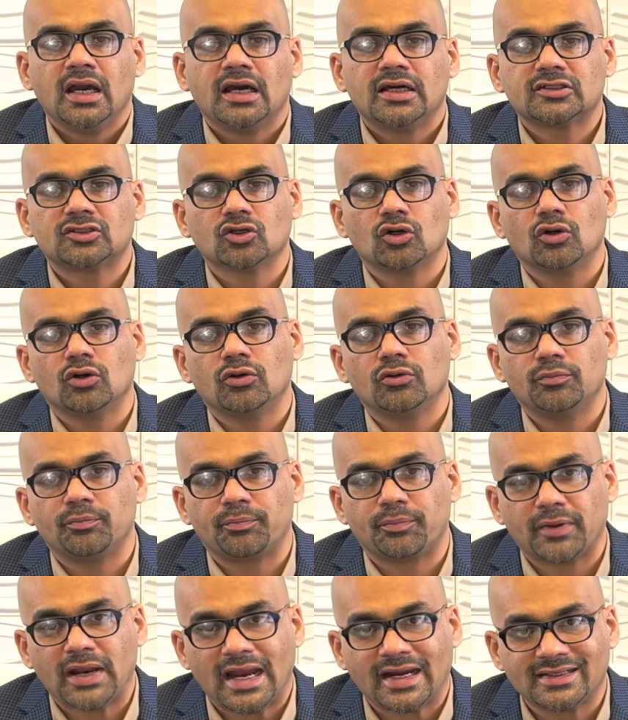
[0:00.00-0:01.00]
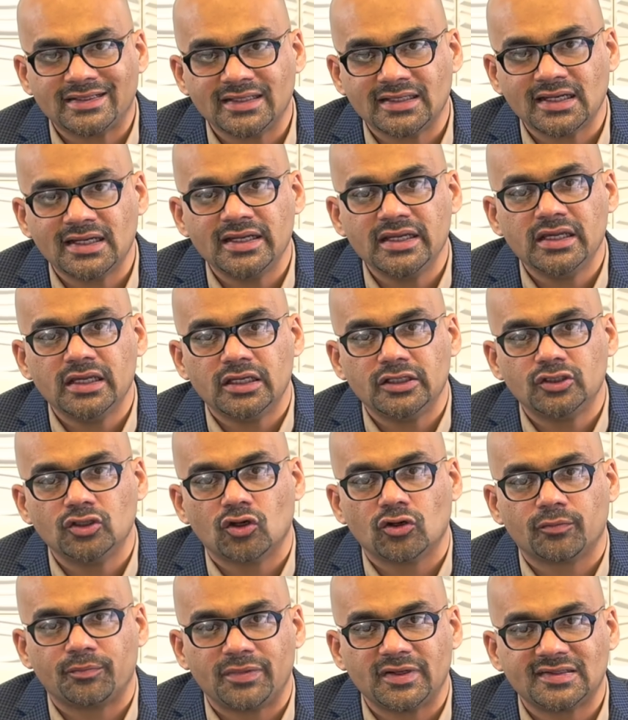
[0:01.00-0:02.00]
So practically
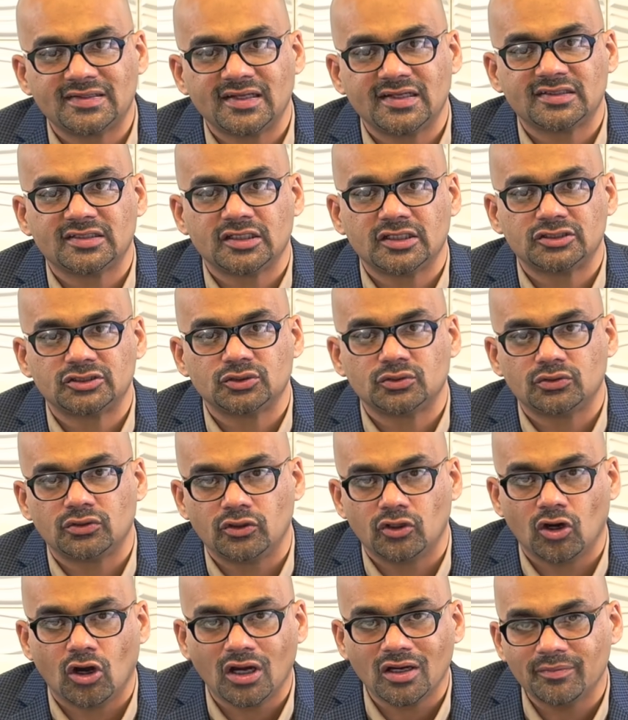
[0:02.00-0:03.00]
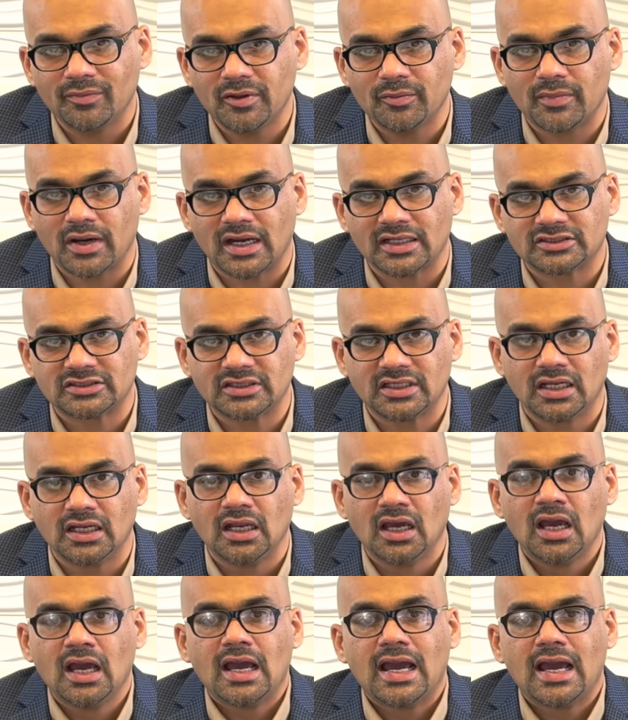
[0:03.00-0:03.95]
your business should not be marginal,